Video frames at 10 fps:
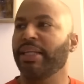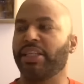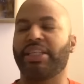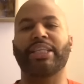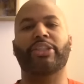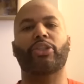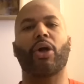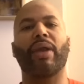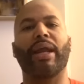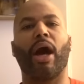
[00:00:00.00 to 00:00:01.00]
to just
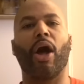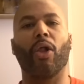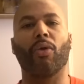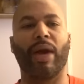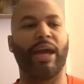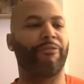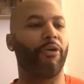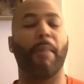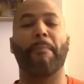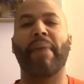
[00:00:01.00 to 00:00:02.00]
throw that all away
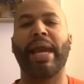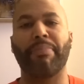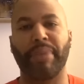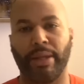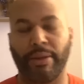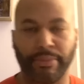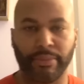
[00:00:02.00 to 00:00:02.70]
for a maybe.